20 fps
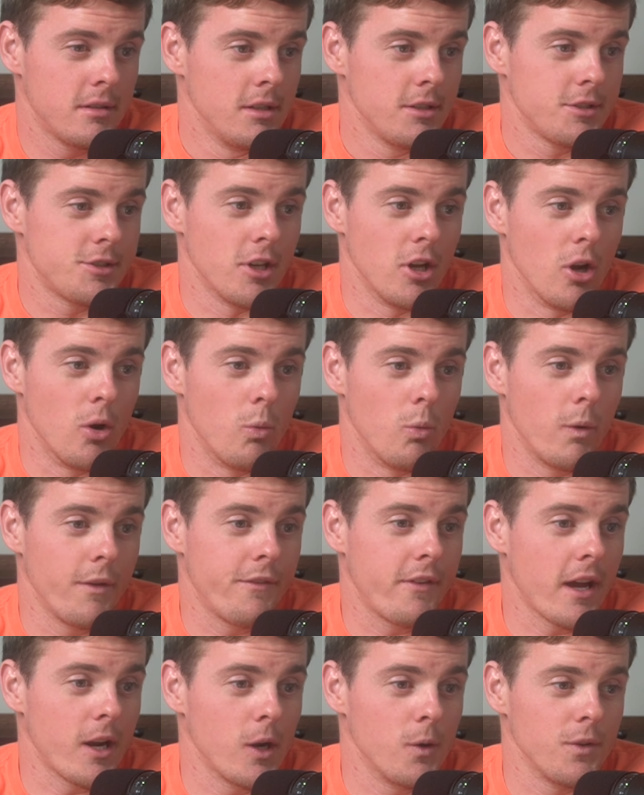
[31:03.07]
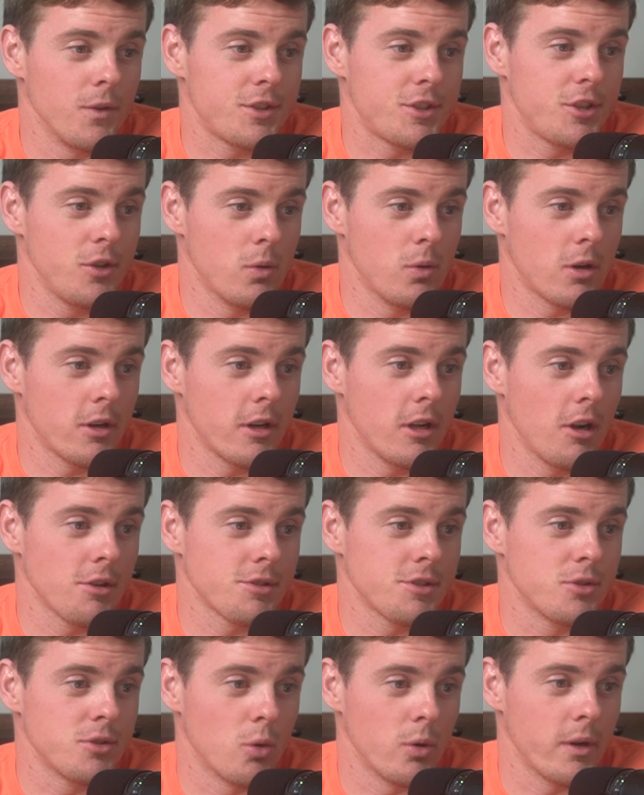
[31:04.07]
So we've got over $200
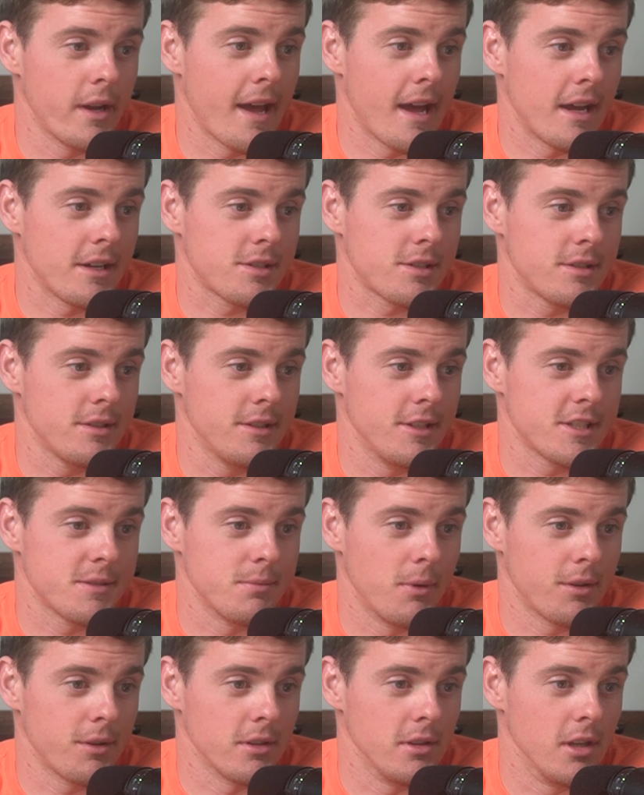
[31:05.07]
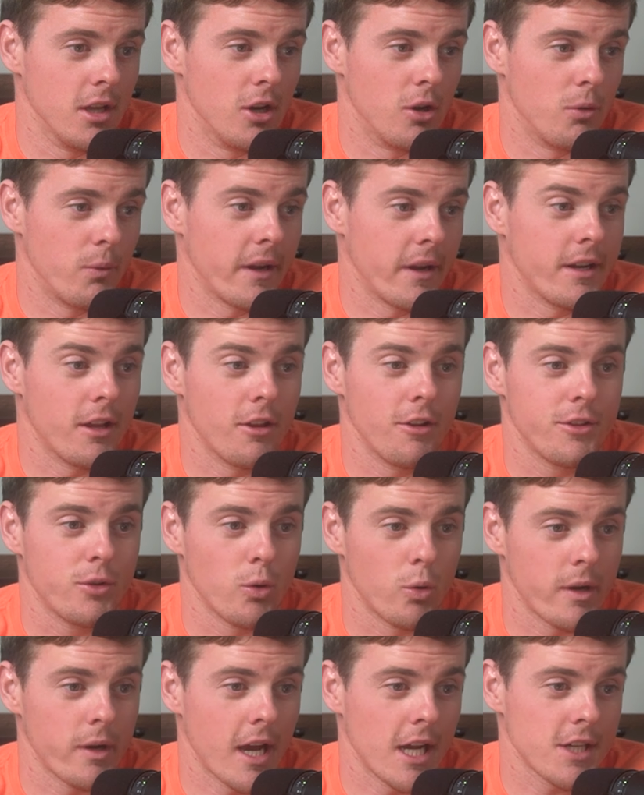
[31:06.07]
in DoorDash this month alone. We got another
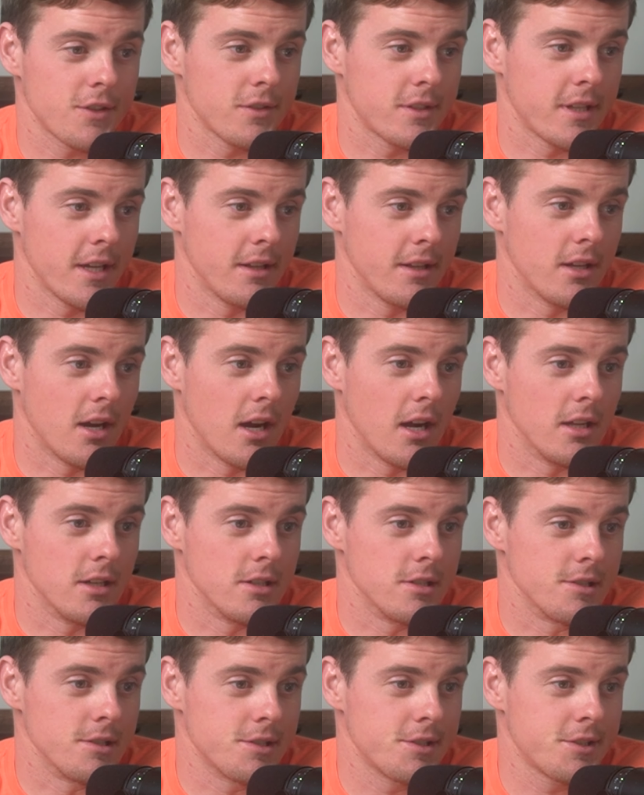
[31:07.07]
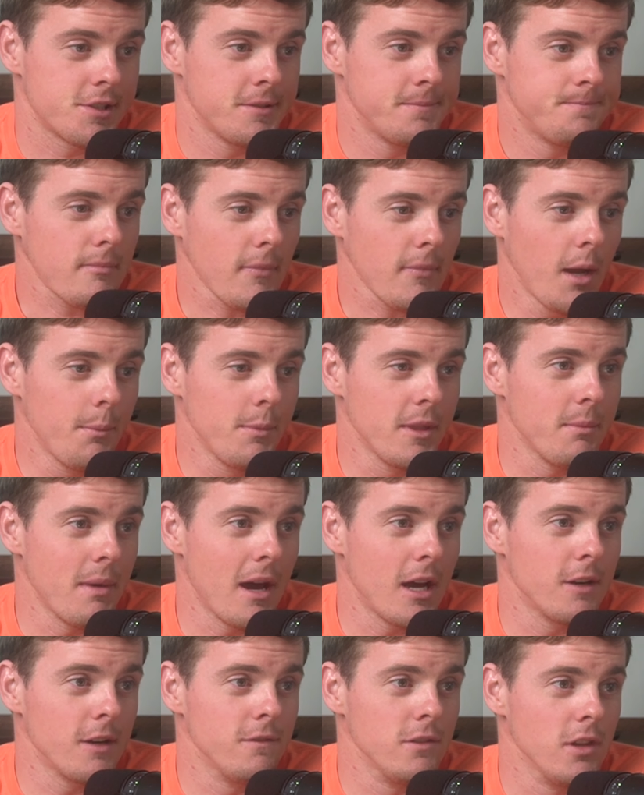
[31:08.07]
DoorDash for $10. I mean, the
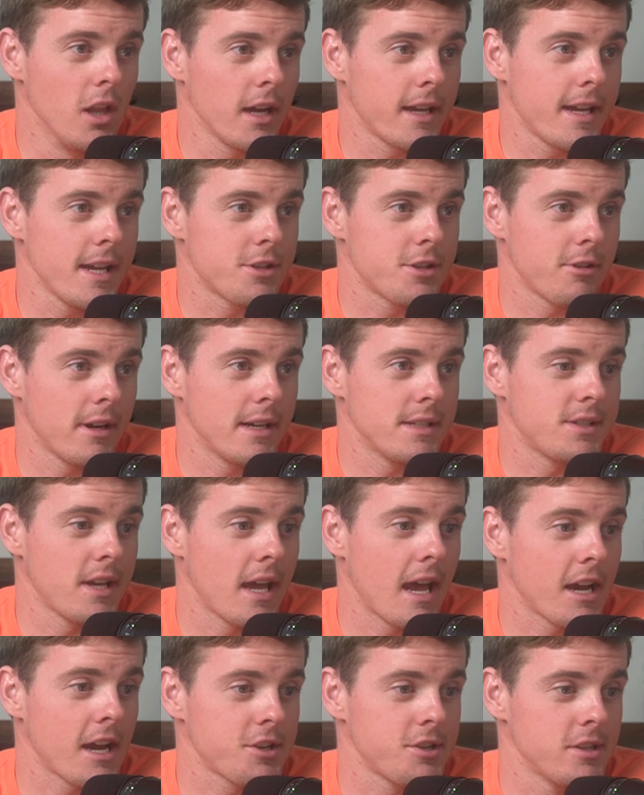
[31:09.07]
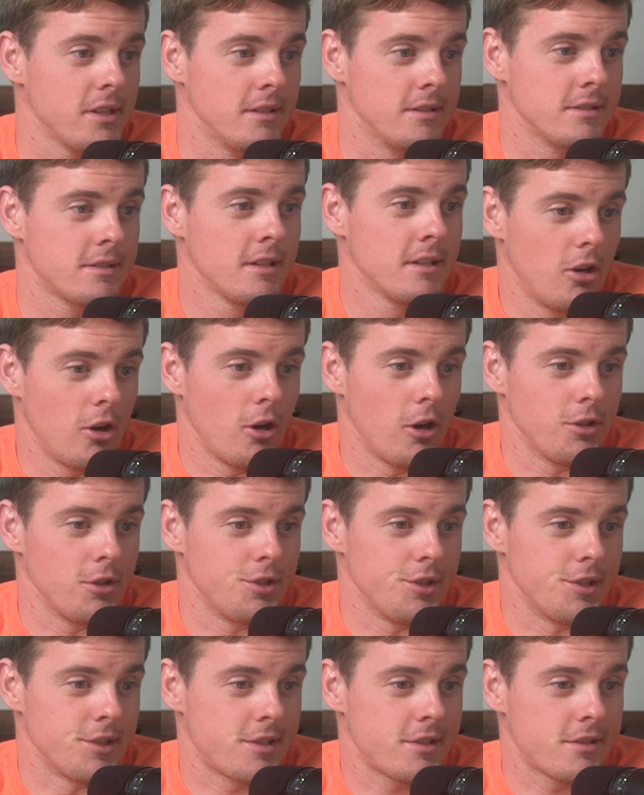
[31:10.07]
amount of lucky transactions are
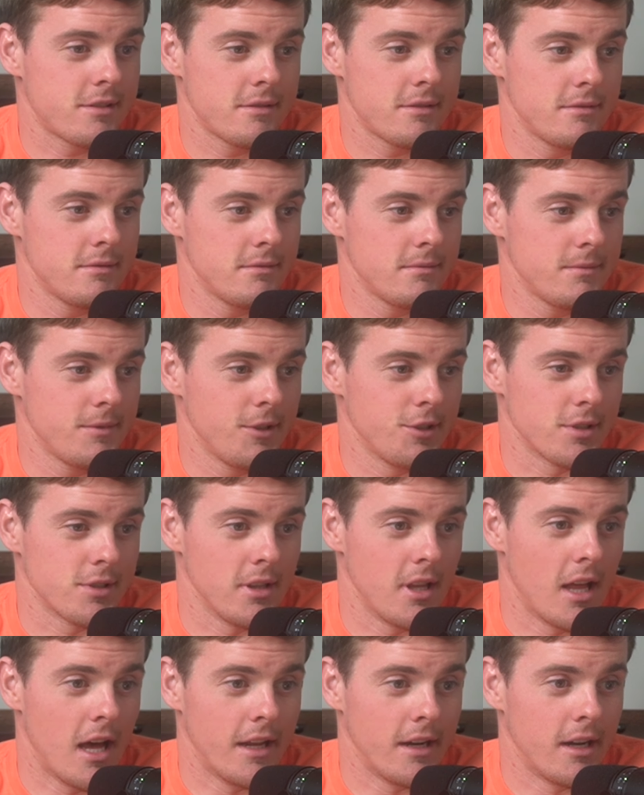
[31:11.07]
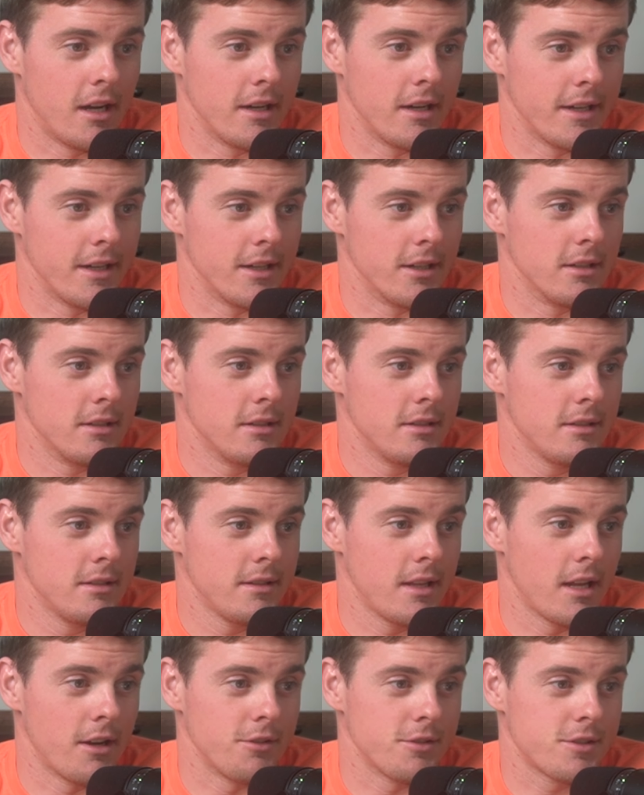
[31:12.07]
just, there's a lot on here
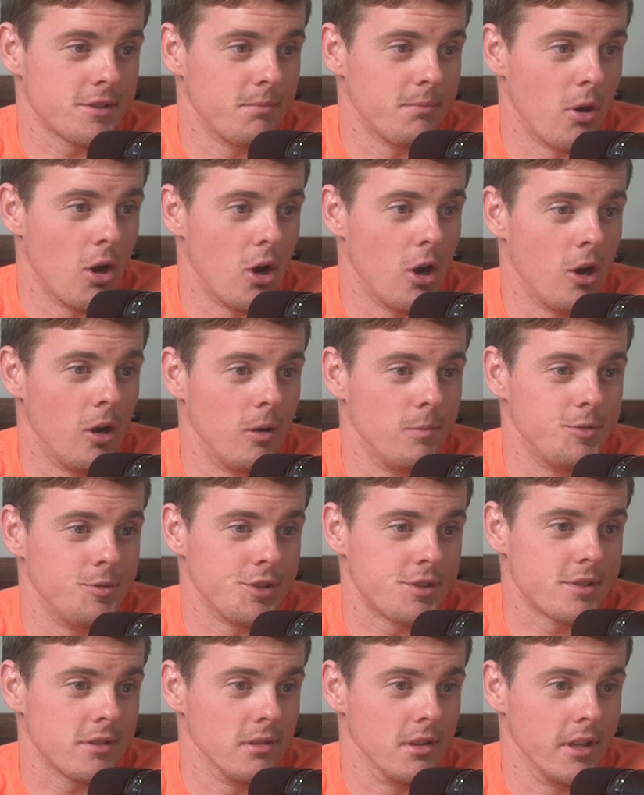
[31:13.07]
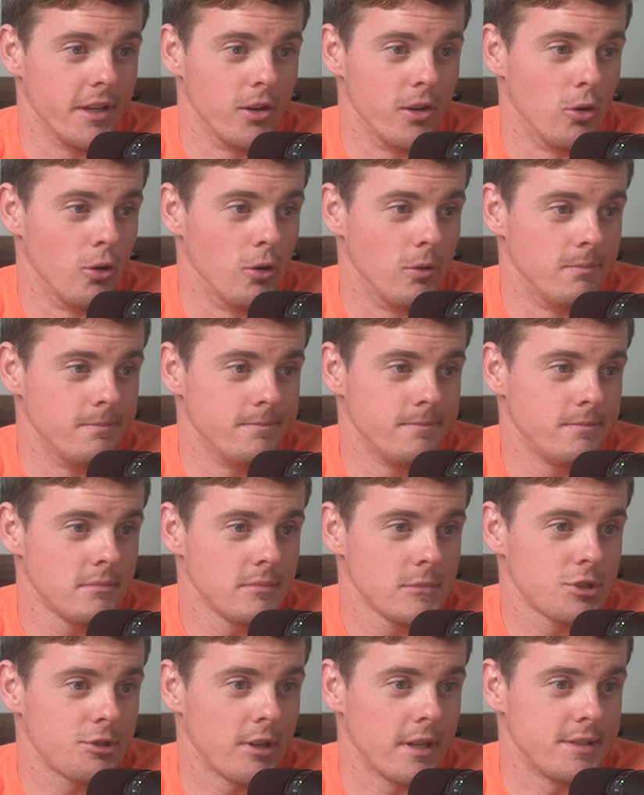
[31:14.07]
that are small, just little
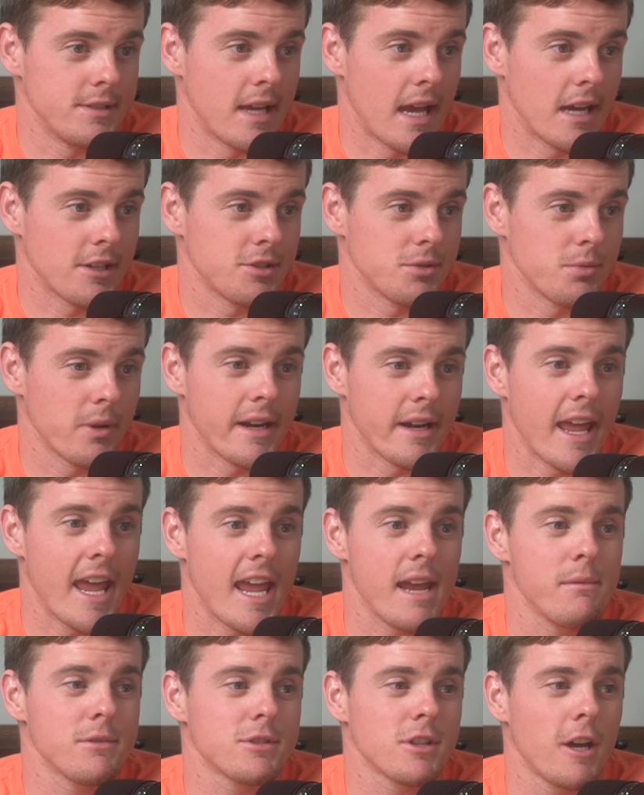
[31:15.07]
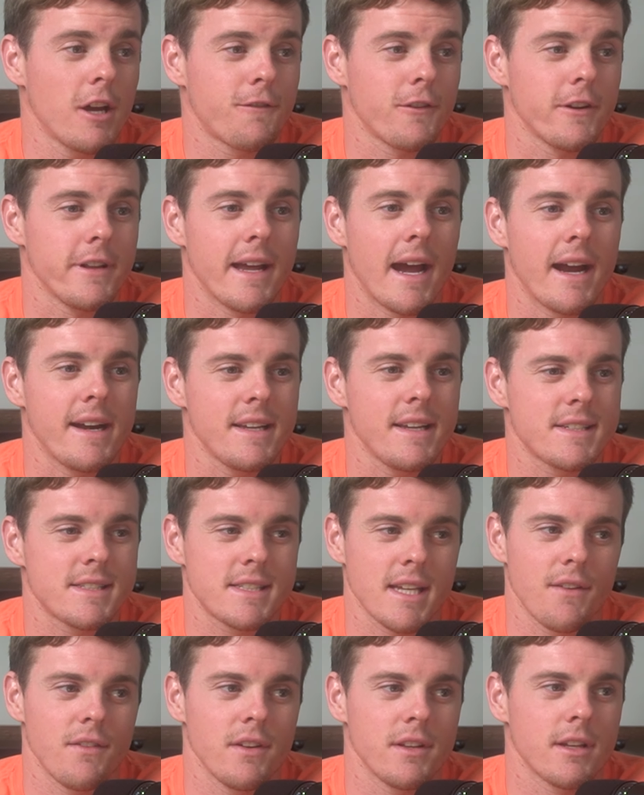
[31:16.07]
transactions. We got Amazon for
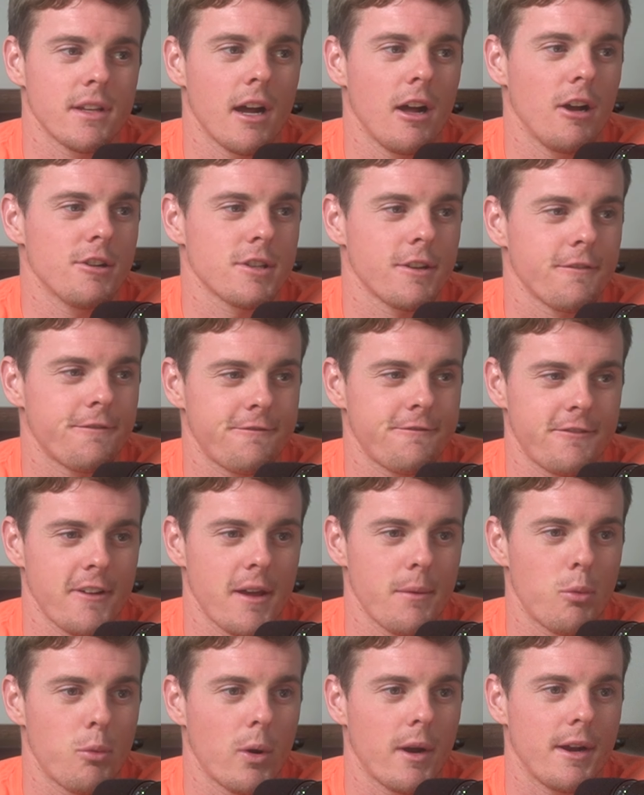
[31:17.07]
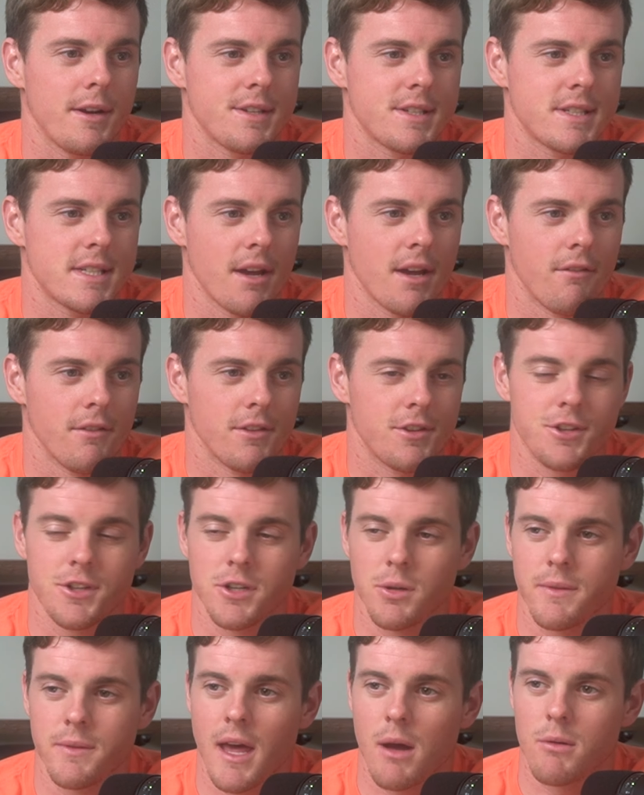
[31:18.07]
$97 on February 7th. Do you
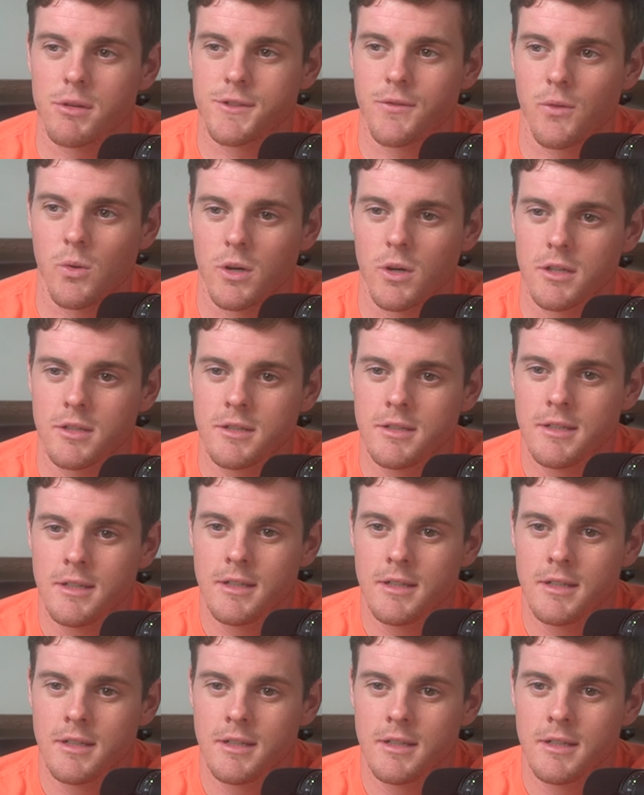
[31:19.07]
know what that was for?